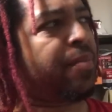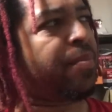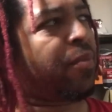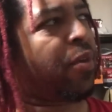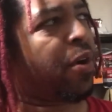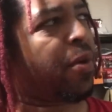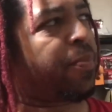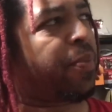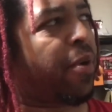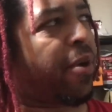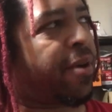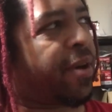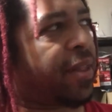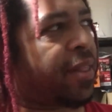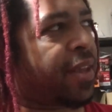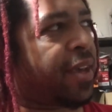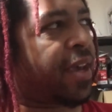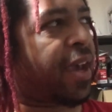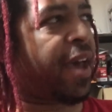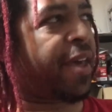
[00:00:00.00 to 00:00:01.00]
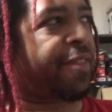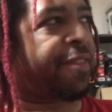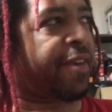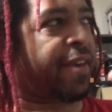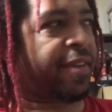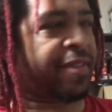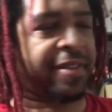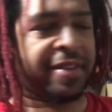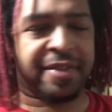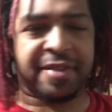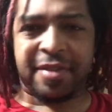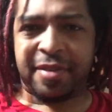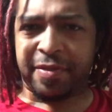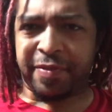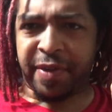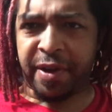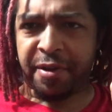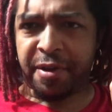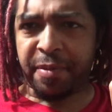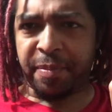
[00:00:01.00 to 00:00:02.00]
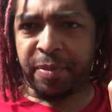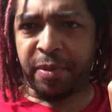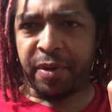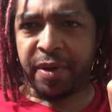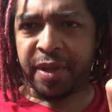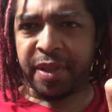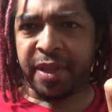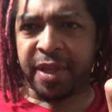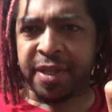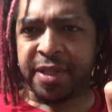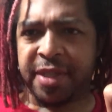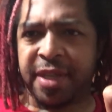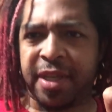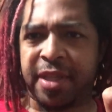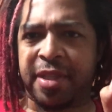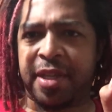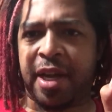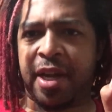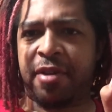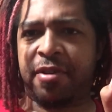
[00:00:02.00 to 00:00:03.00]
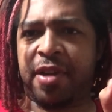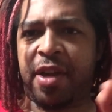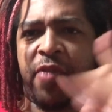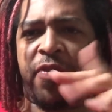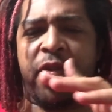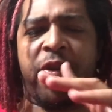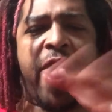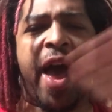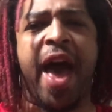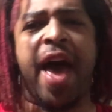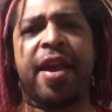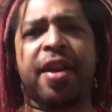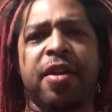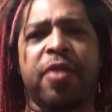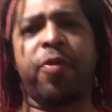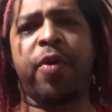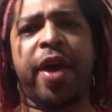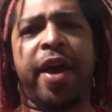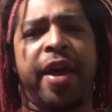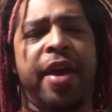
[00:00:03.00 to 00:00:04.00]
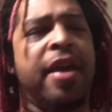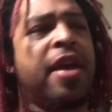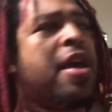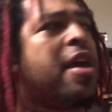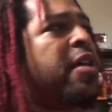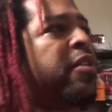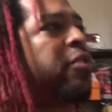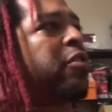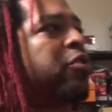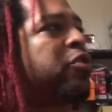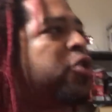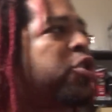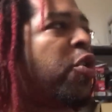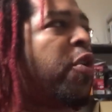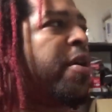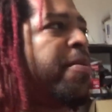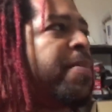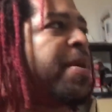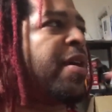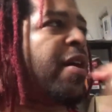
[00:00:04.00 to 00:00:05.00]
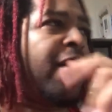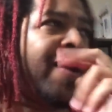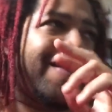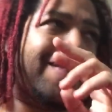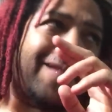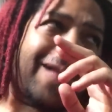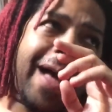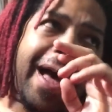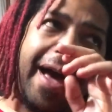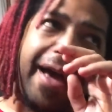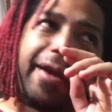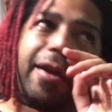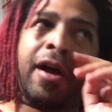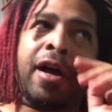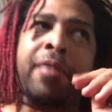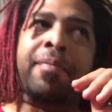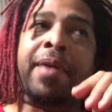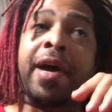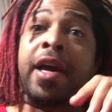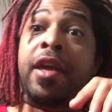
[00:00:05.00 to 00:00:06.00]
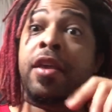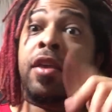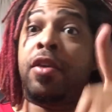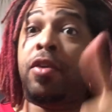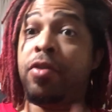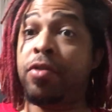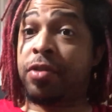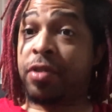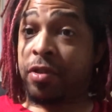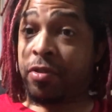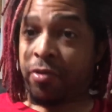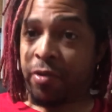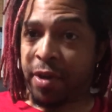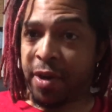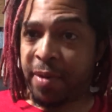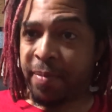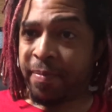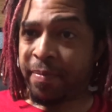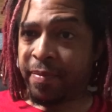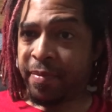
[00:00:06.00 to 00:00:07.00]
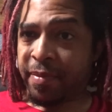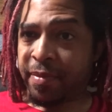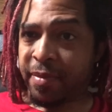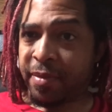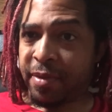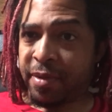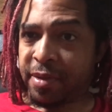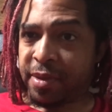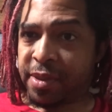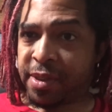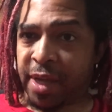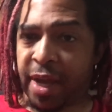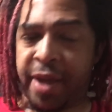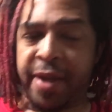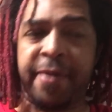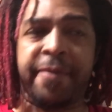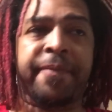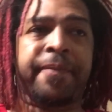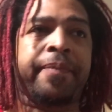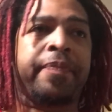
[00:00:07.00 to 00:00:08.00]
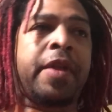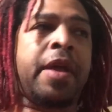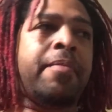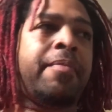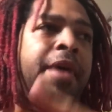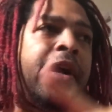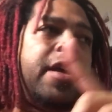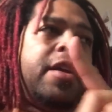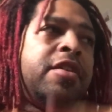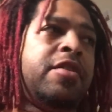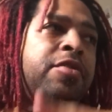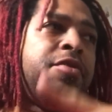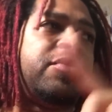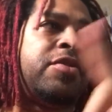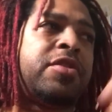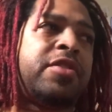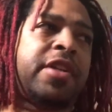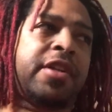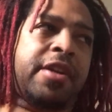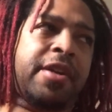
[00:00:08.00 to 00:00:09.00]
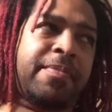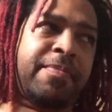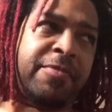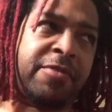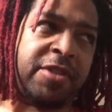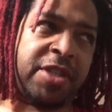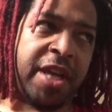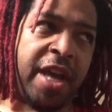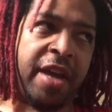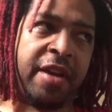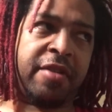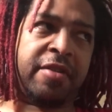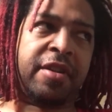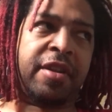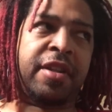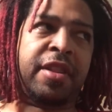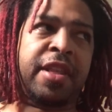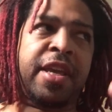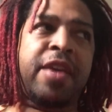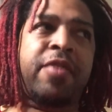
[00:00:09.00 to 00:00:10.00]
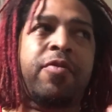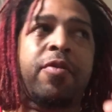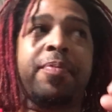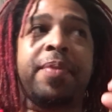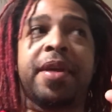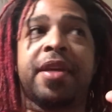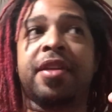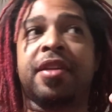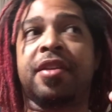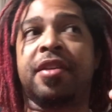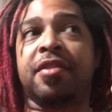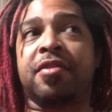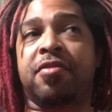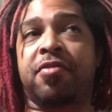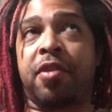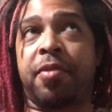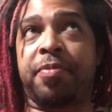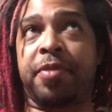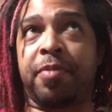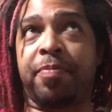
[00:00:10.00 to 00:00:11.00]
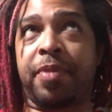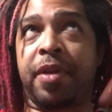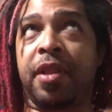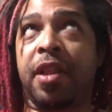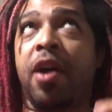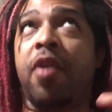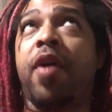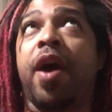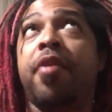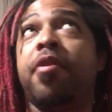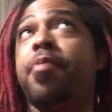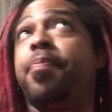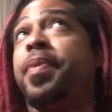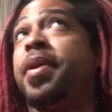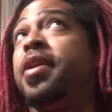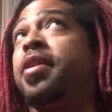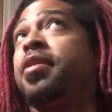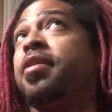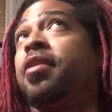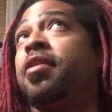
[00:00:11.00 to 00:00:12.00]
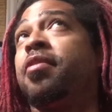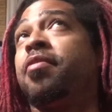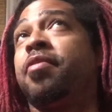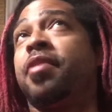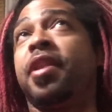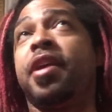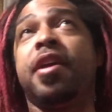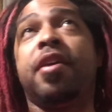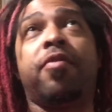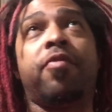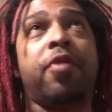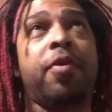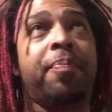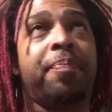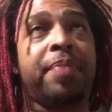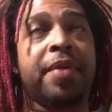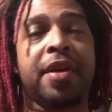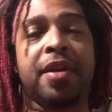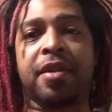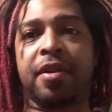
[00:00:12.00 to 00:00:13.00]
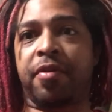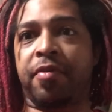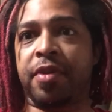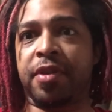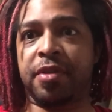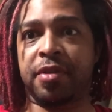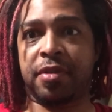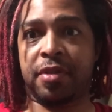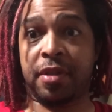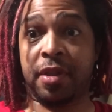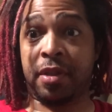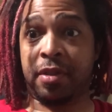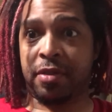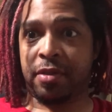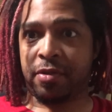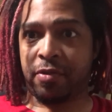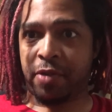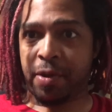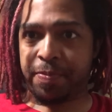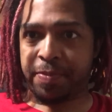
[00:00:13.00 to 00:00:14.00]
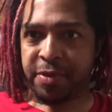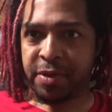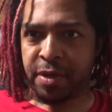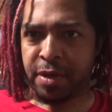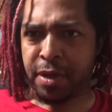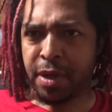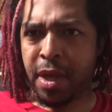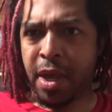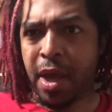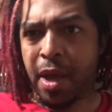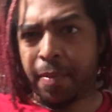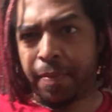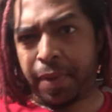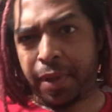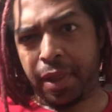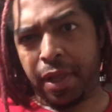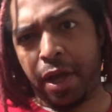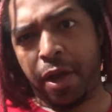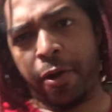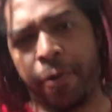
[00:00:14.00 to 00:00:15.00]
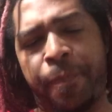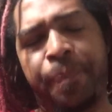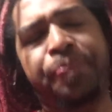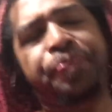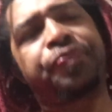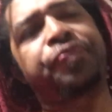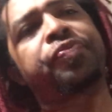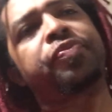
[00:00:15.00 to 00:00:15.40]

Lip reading: more importantly, I think this is very important. Let's get Daredevil out of the way. So join me online on my Ustream site, my Ustream channel. The link will be in the description below. I repeat, the link will be in the description below.